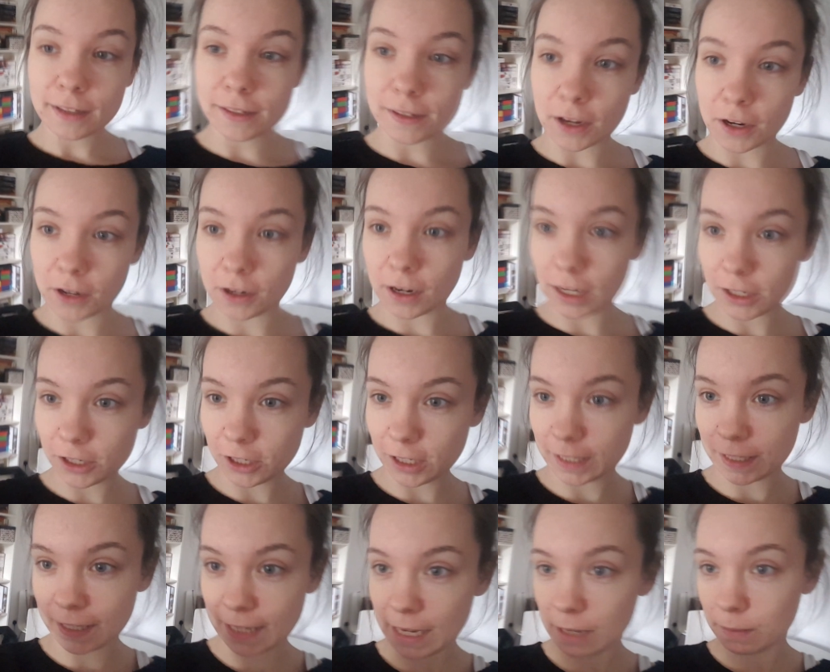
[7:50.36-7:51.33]
So as you
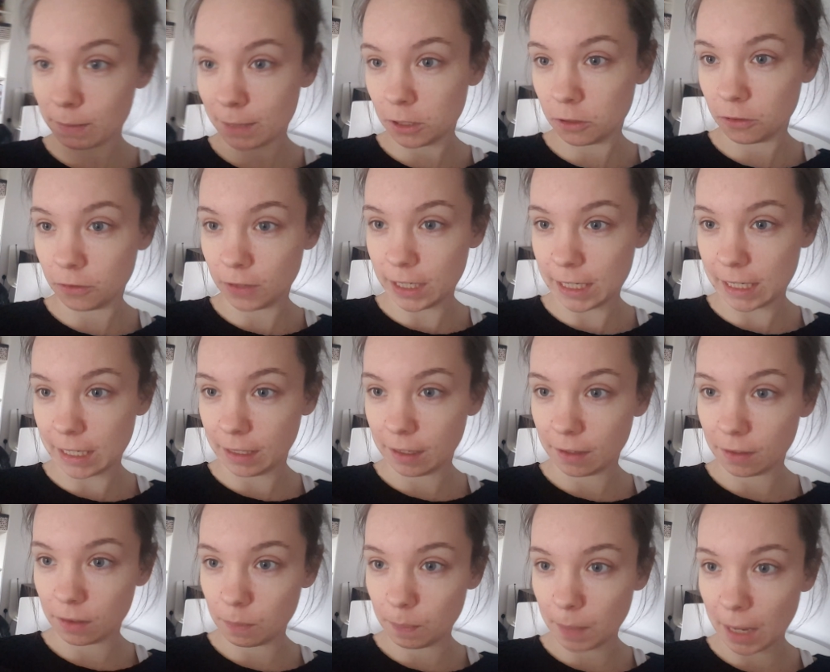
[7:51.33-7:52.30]
can see, I'm still reading
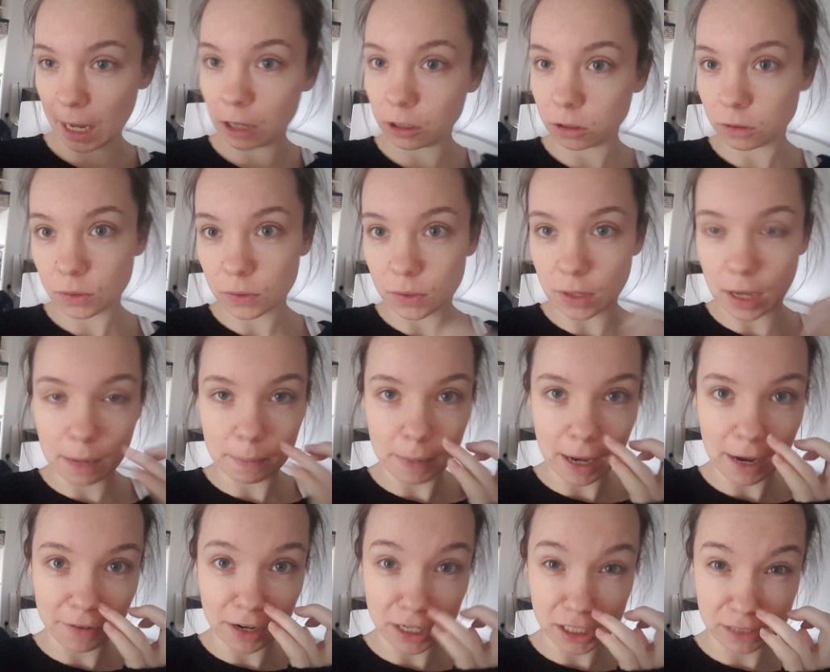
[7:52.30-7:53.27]
The Bells. I
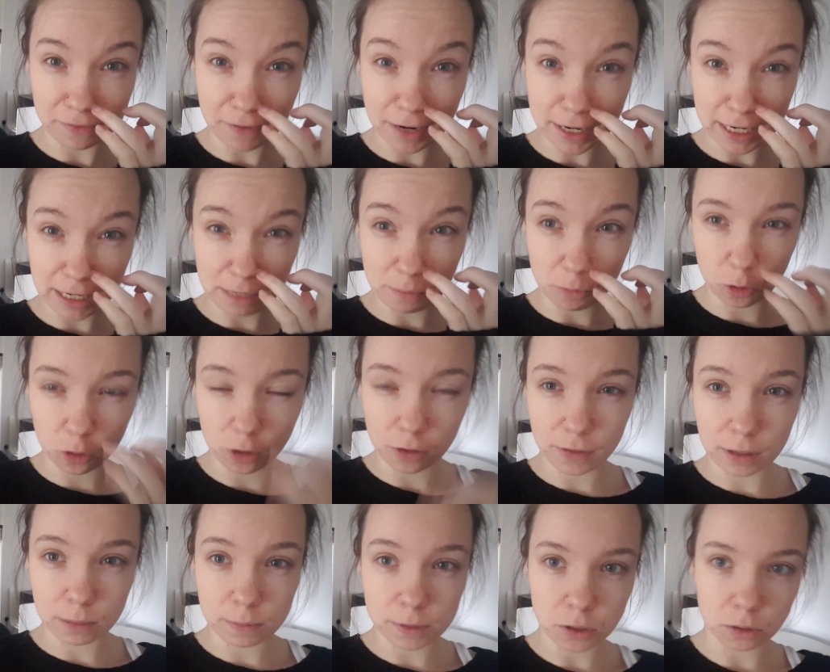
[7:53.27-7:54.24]
haven't actually read any more of
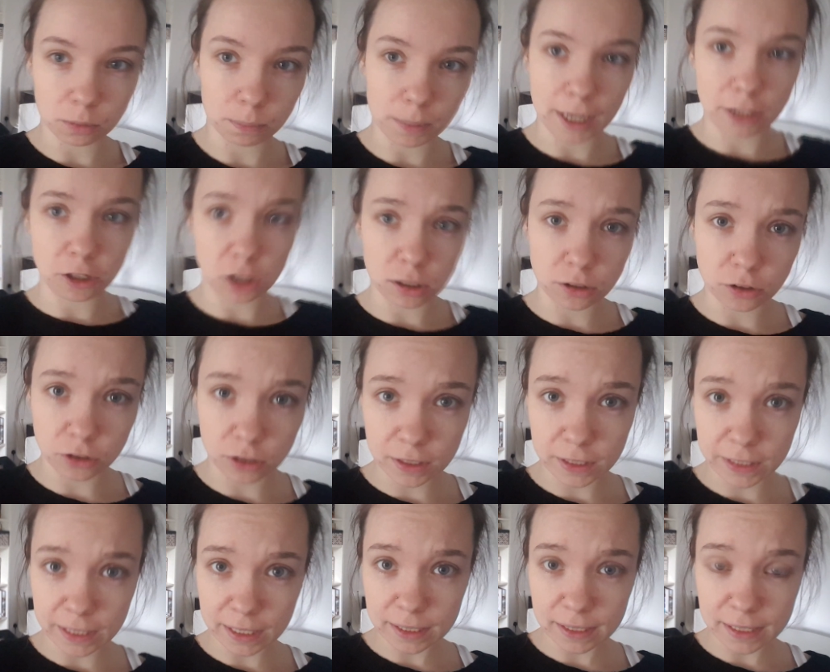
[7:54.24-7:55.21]
it. I'm still on page
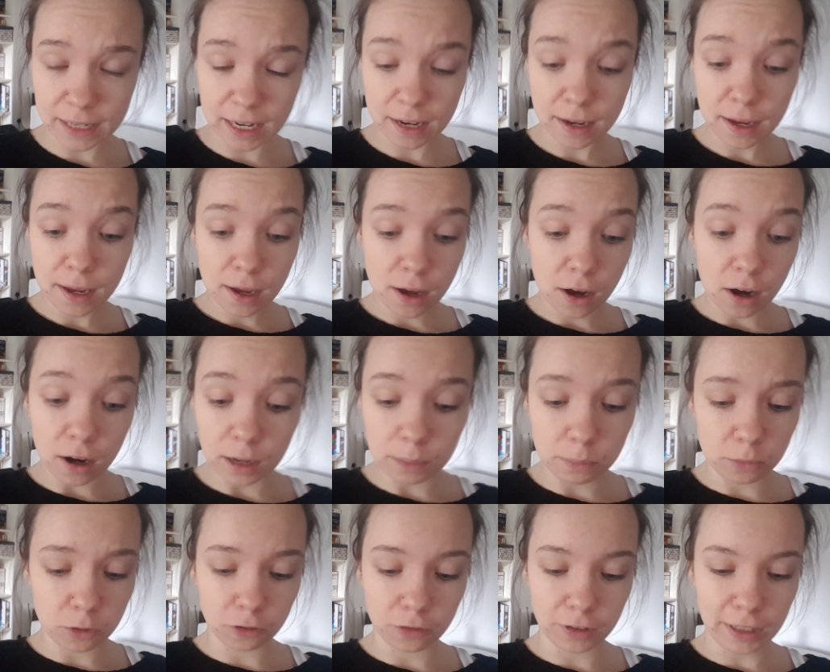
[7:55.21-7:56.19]
160.
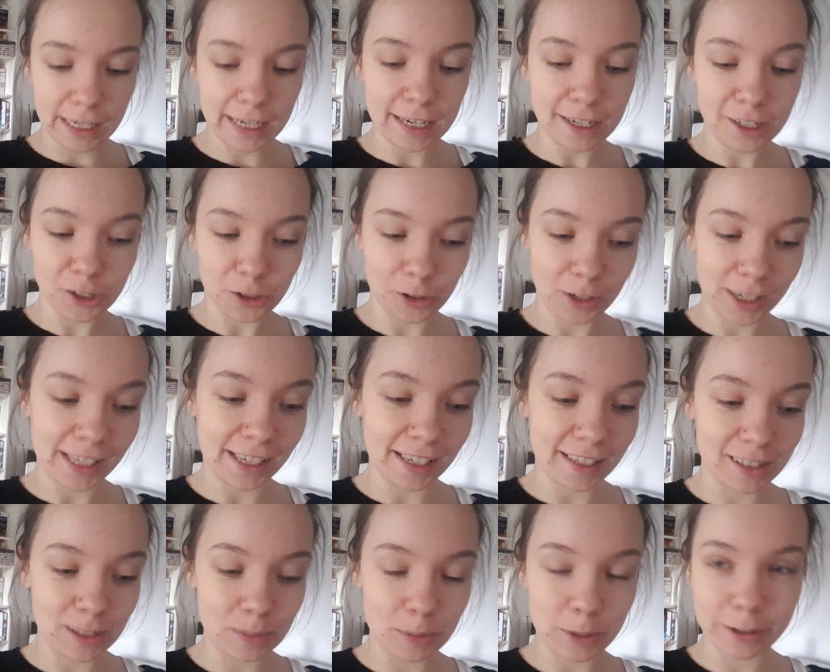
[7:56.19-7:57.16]
I'm not really enjoying
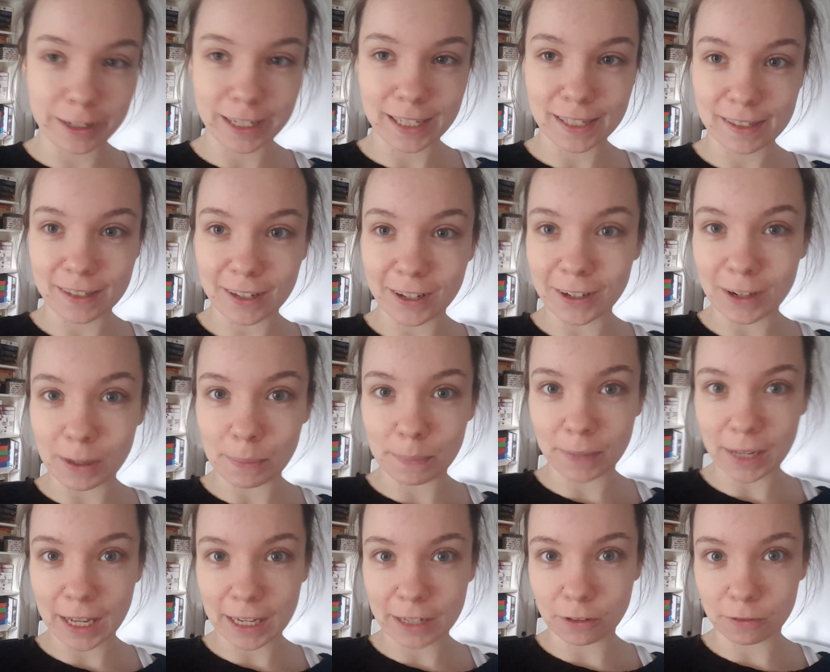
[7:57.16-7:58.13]
it, to be honest, so I'm
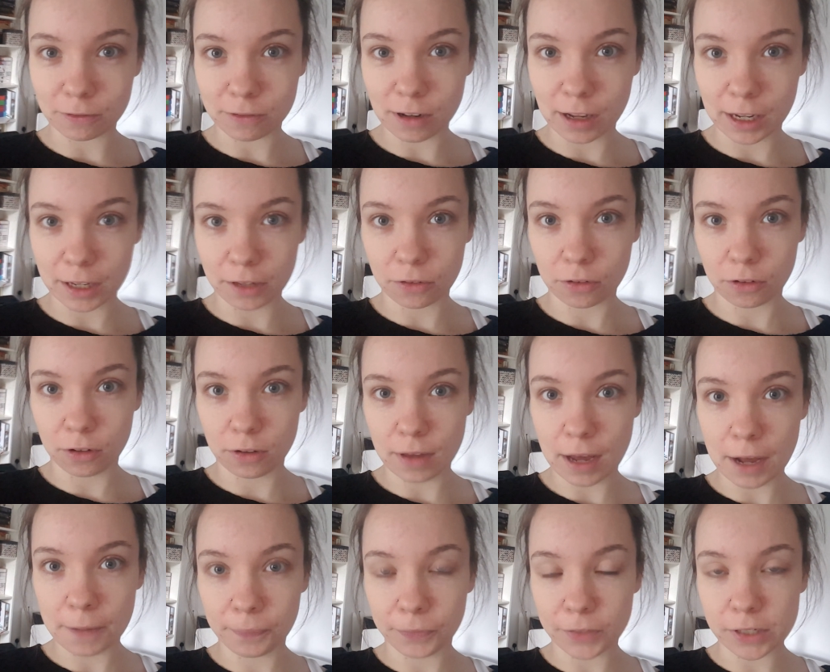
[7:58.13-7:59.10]
planning on flying through
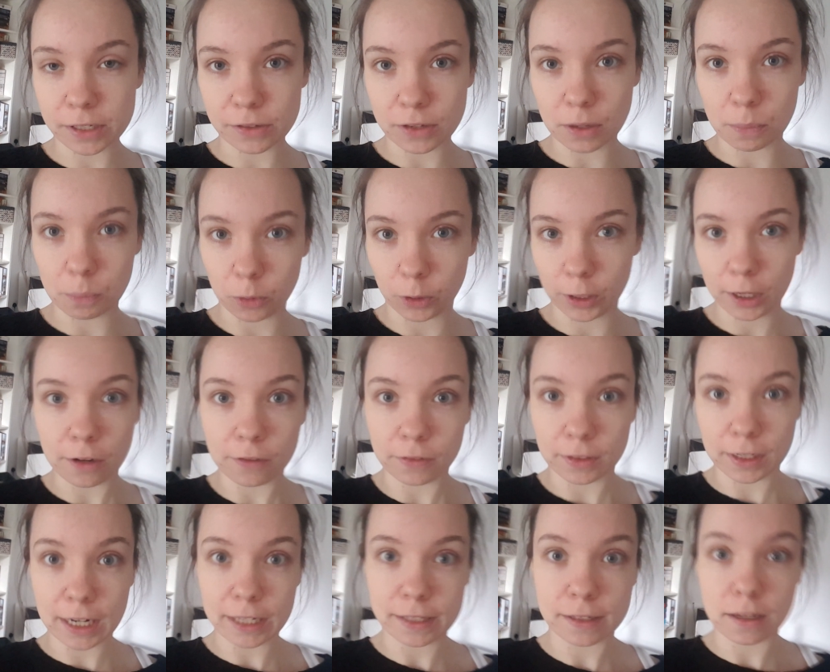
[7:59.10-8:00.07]
that at some point over
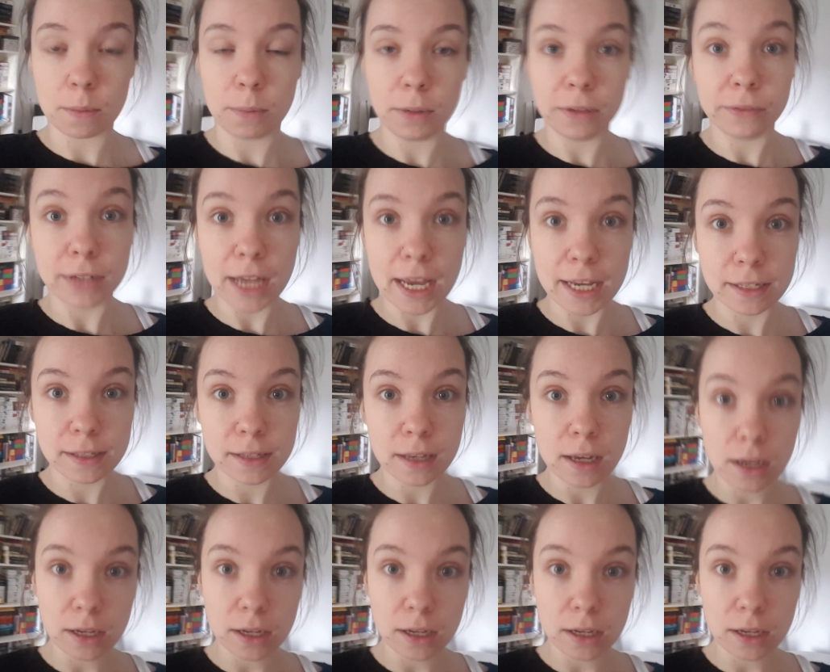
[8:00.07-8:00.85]
the next couple of days,